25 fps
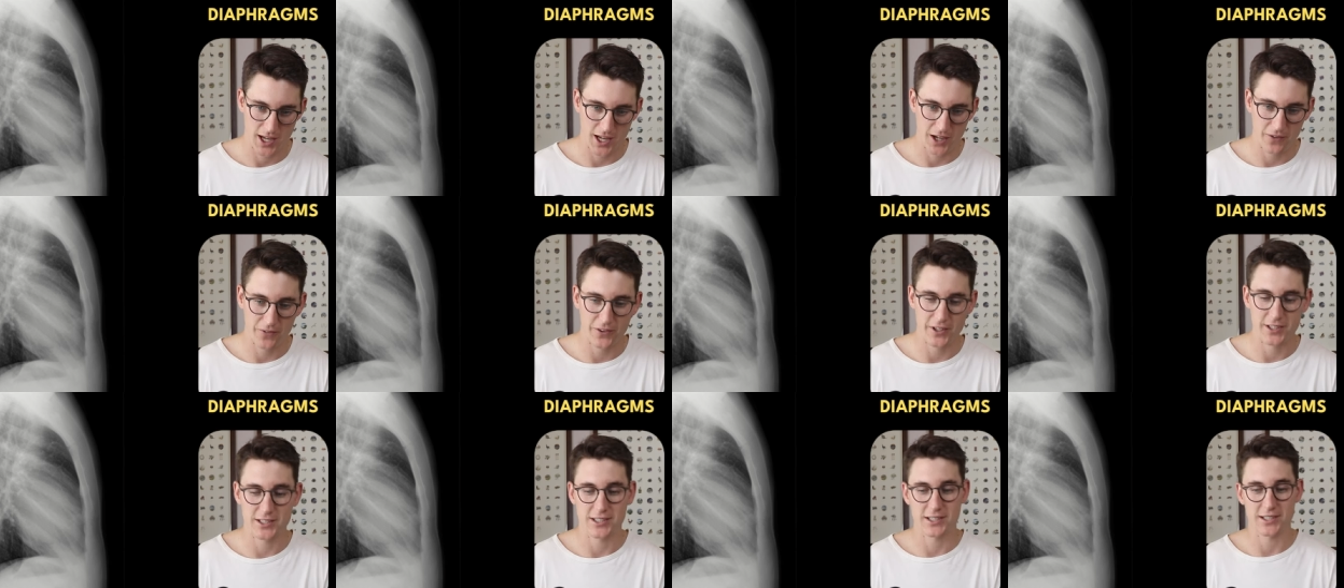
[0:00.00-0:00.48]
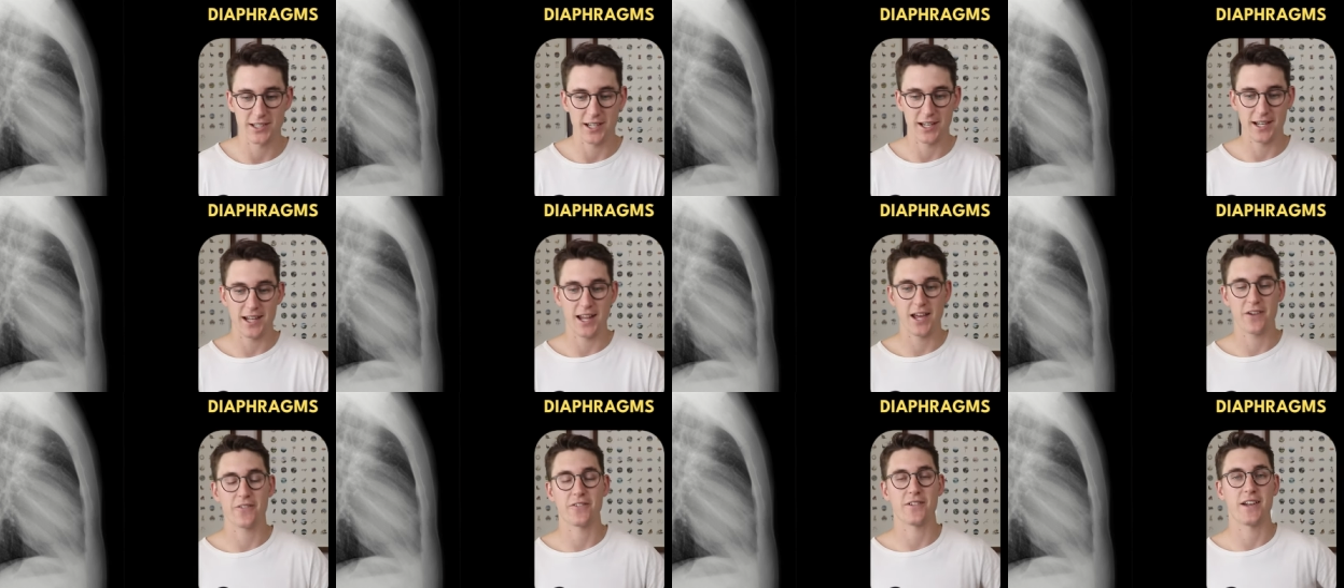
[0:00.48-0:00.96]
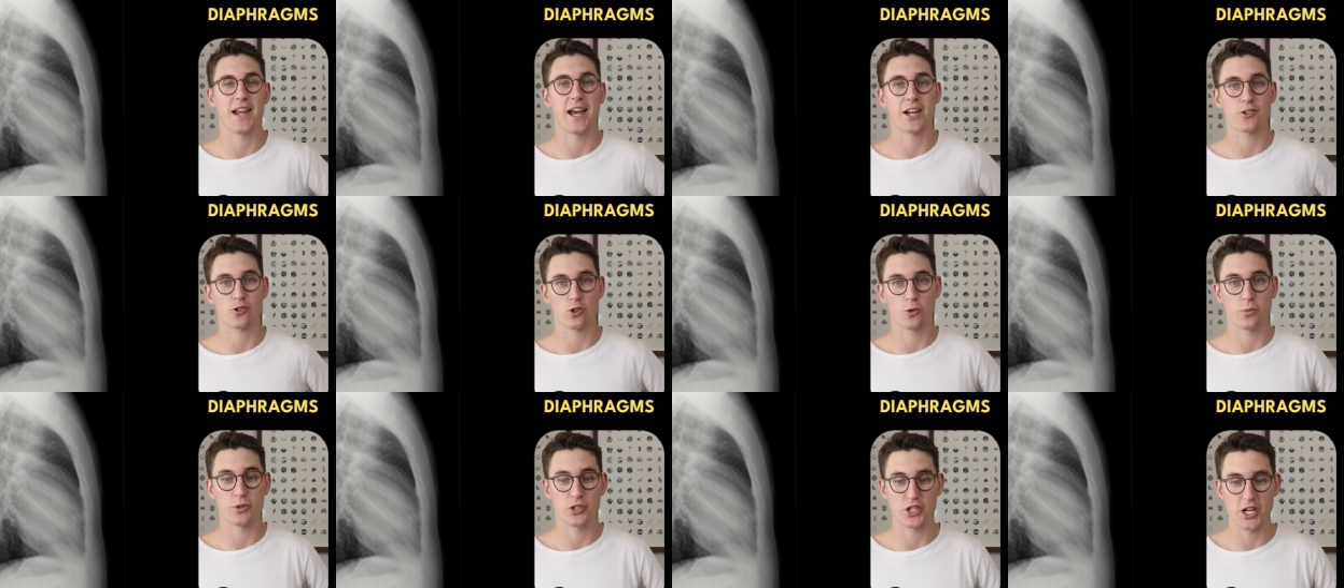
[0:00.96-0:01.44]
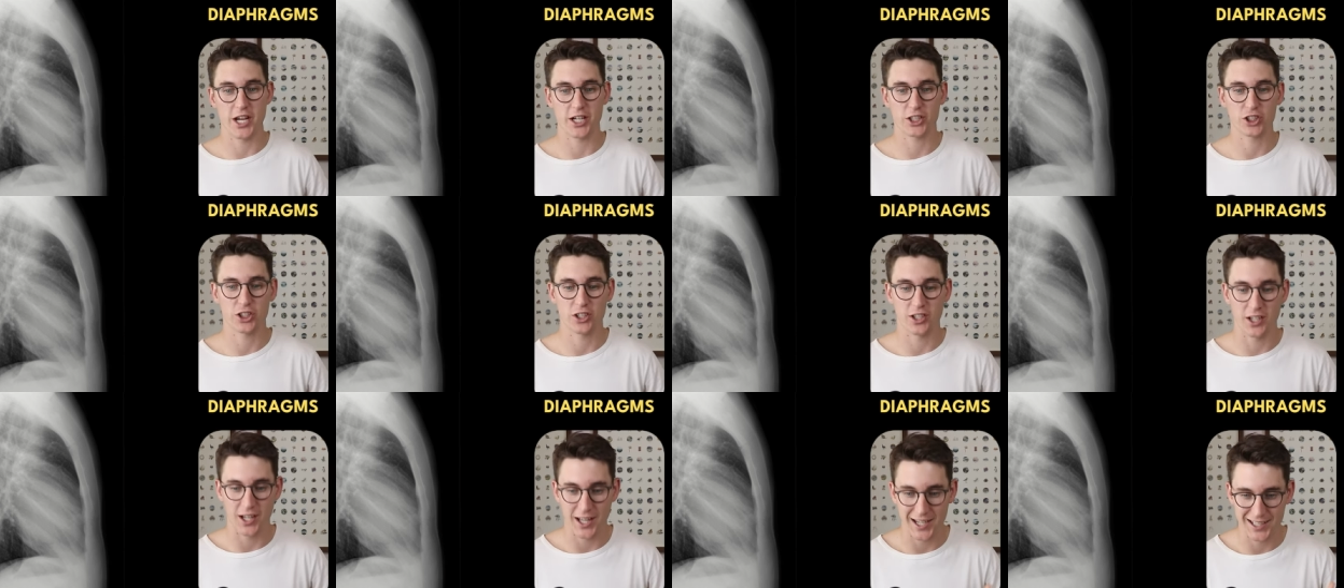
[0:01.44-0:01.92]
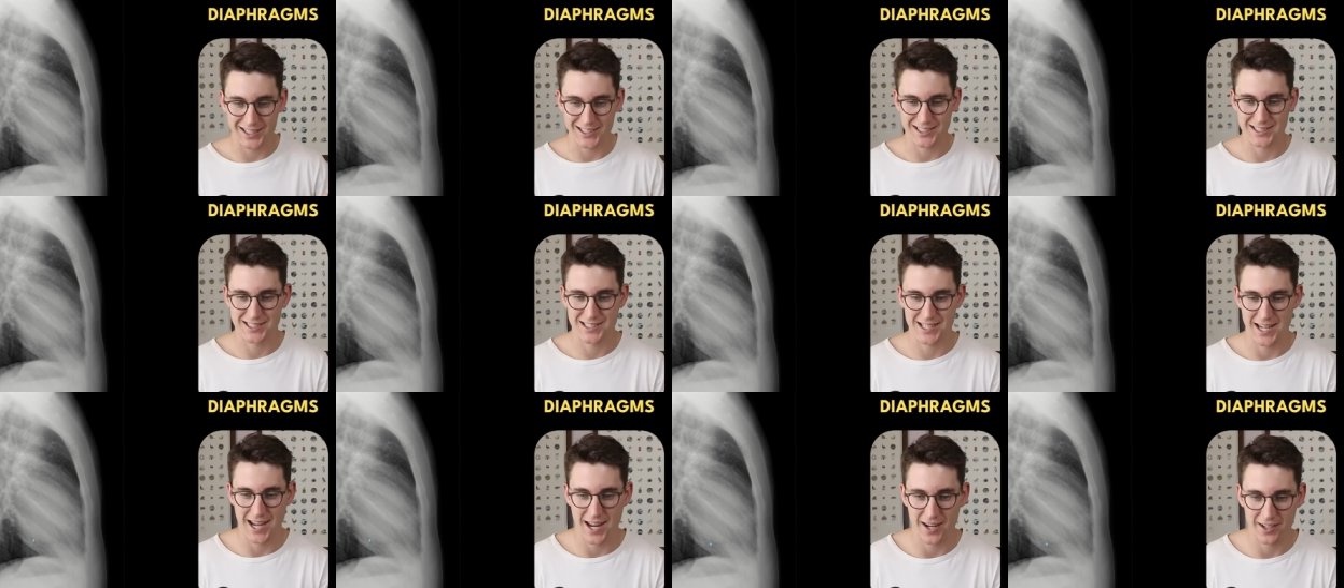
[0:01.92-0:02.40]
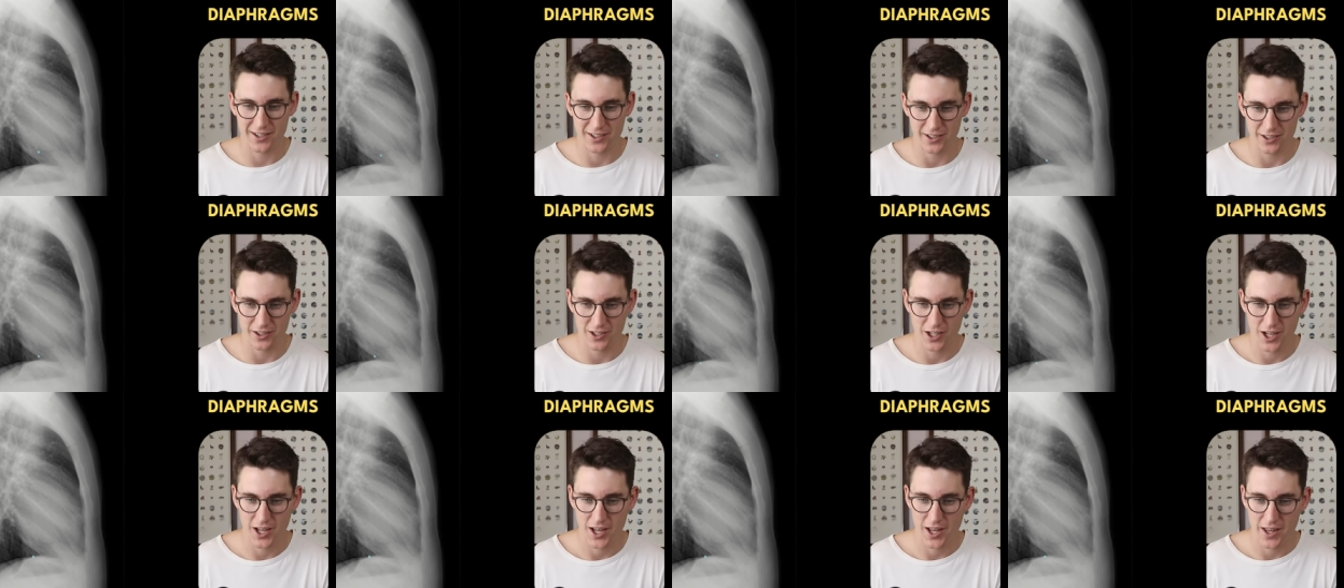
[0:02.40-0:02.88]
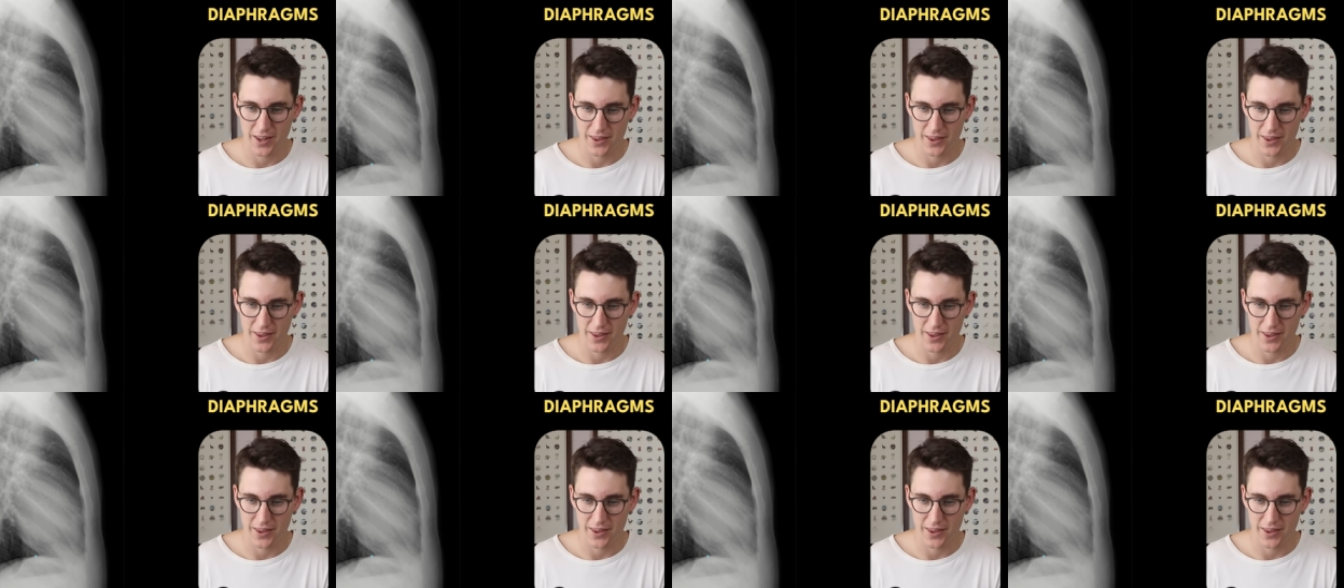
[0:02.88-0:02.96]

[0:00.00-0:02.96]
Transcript: If this is a left lateral projection like standard,